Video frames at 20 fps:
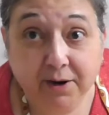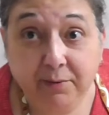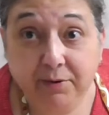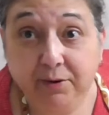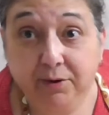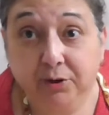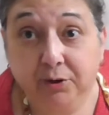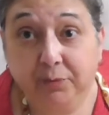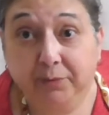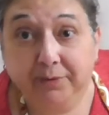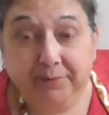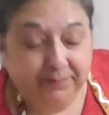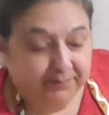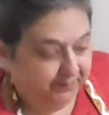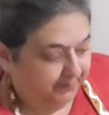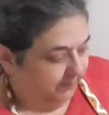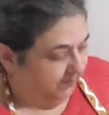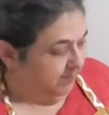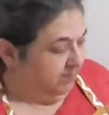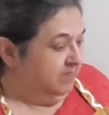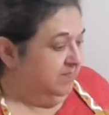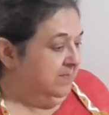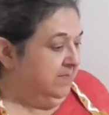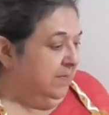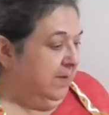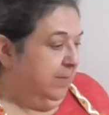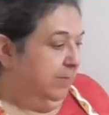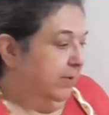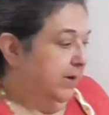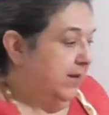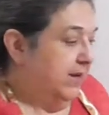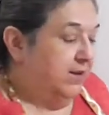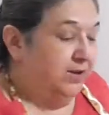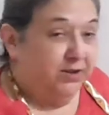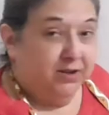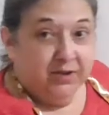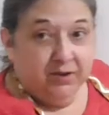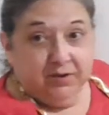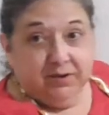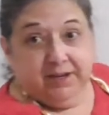are you doing? Bringing
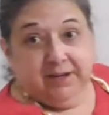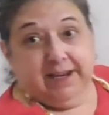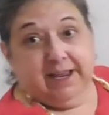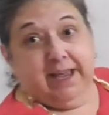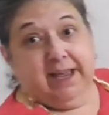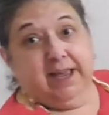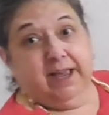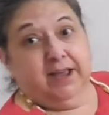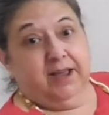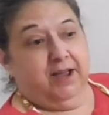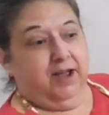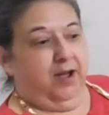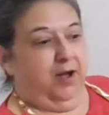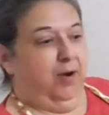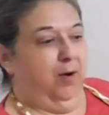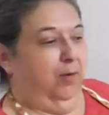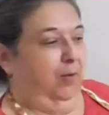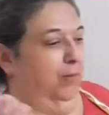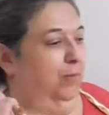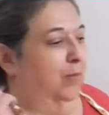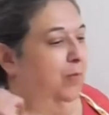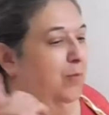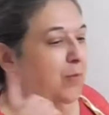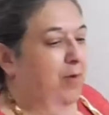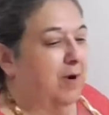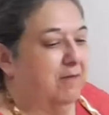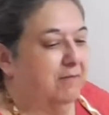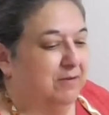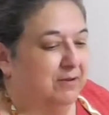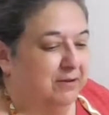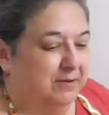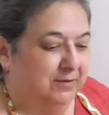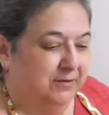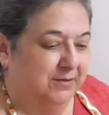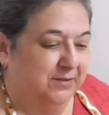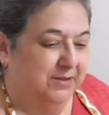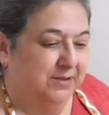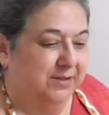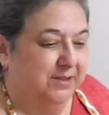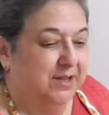to you today
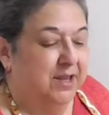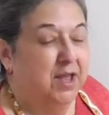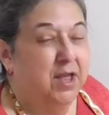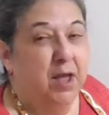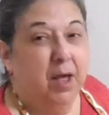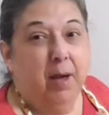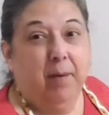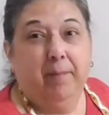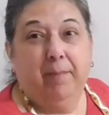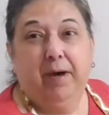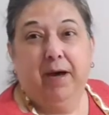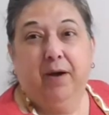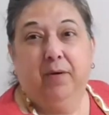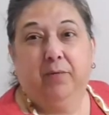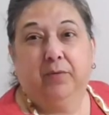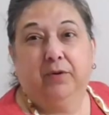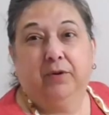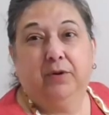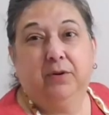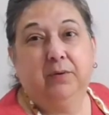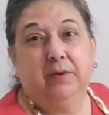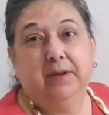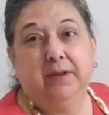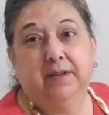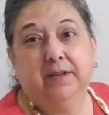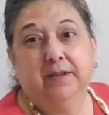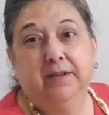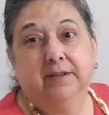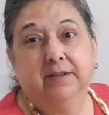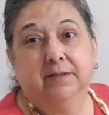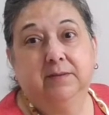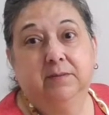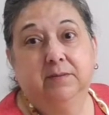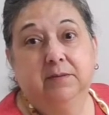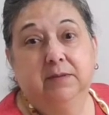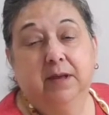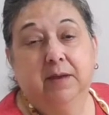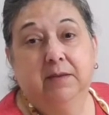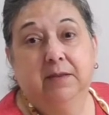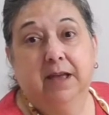waffles, but we're doing
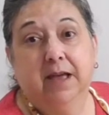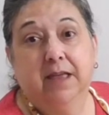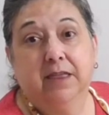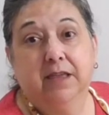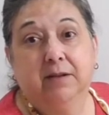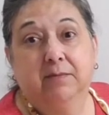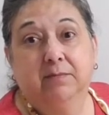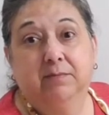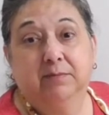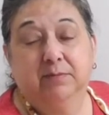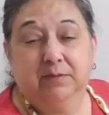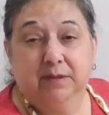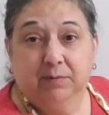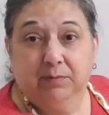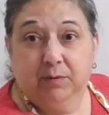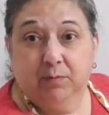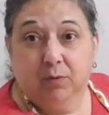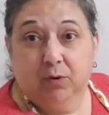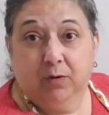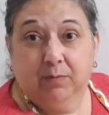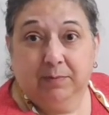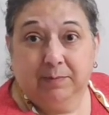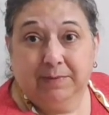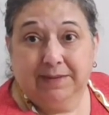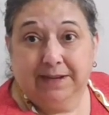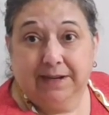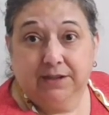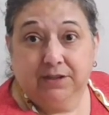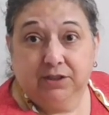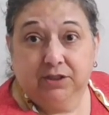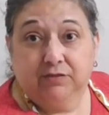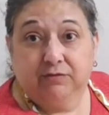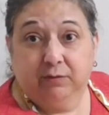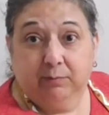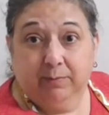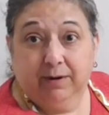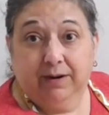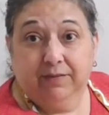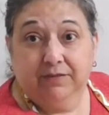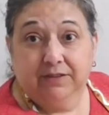something more besides just for
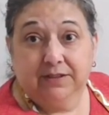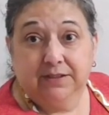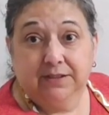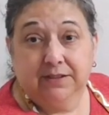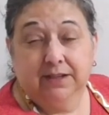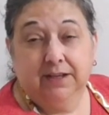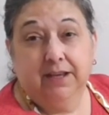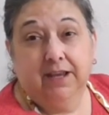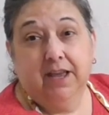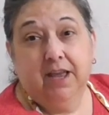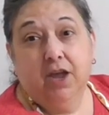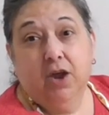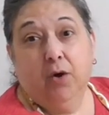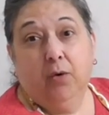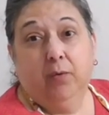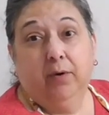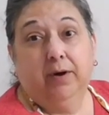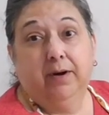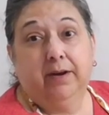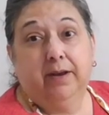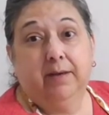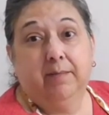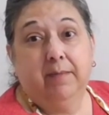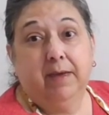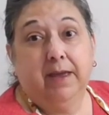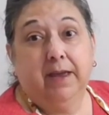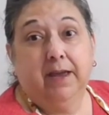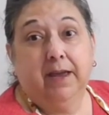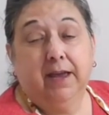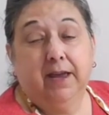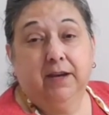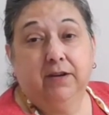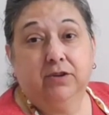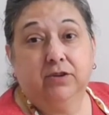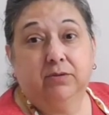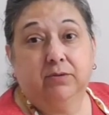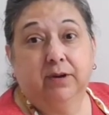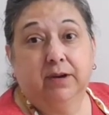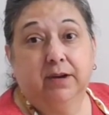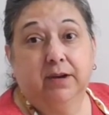breakfast. We're going to make
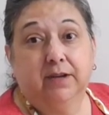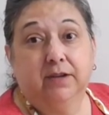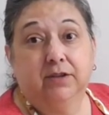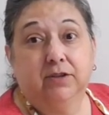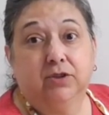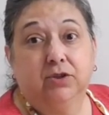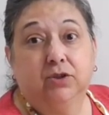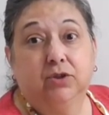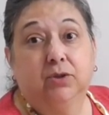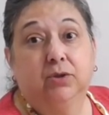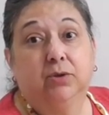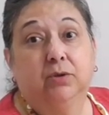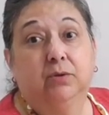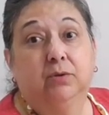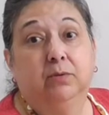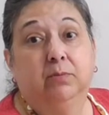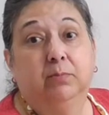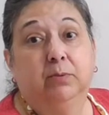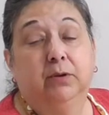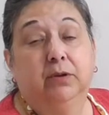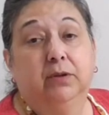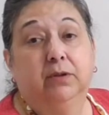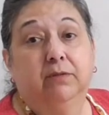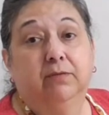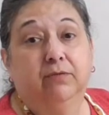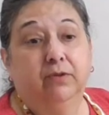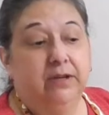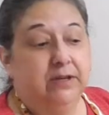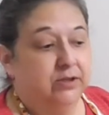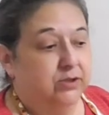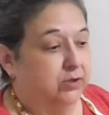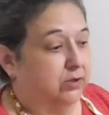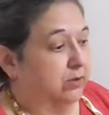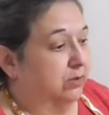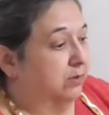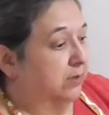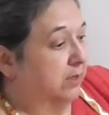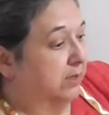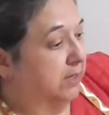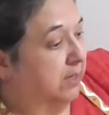extra to put in the
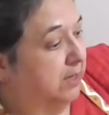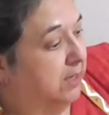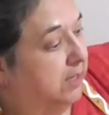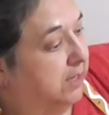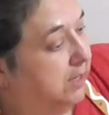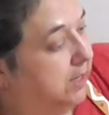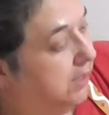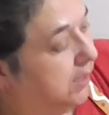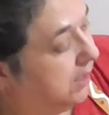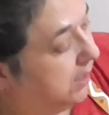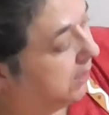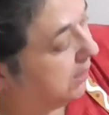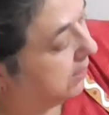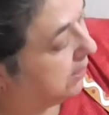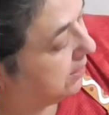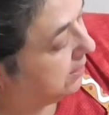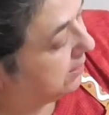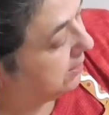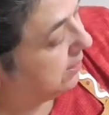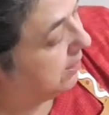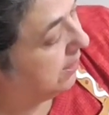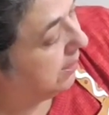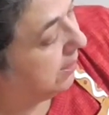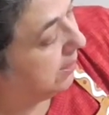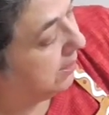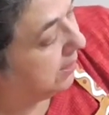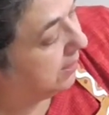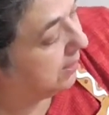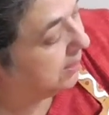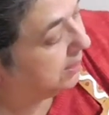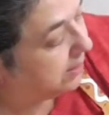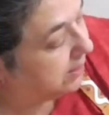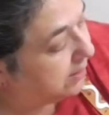freezer in a